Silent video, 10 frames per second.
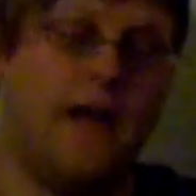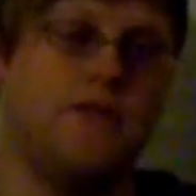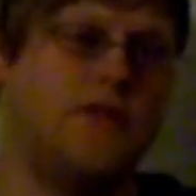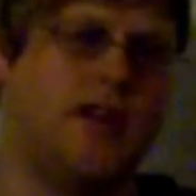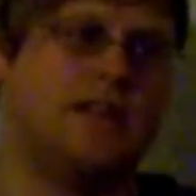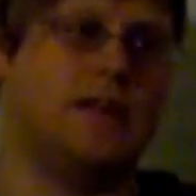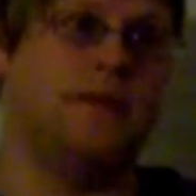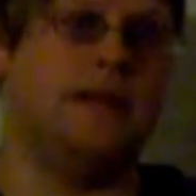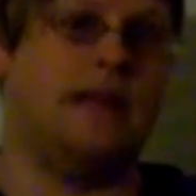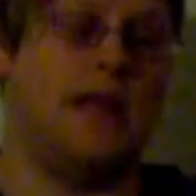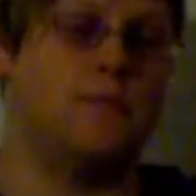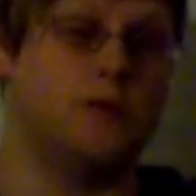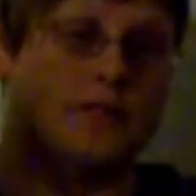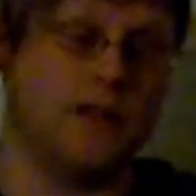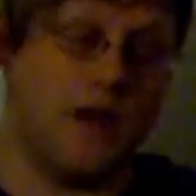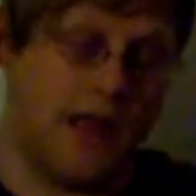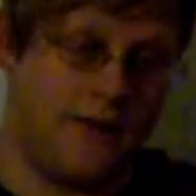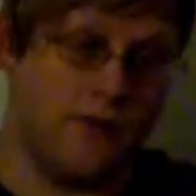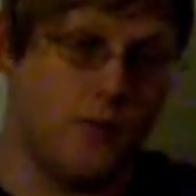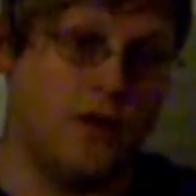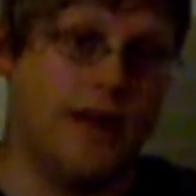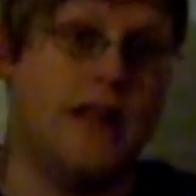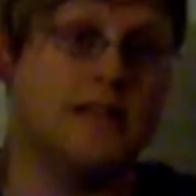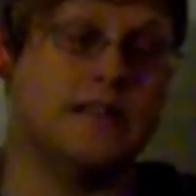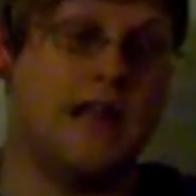I've never actually been in a game where everyone is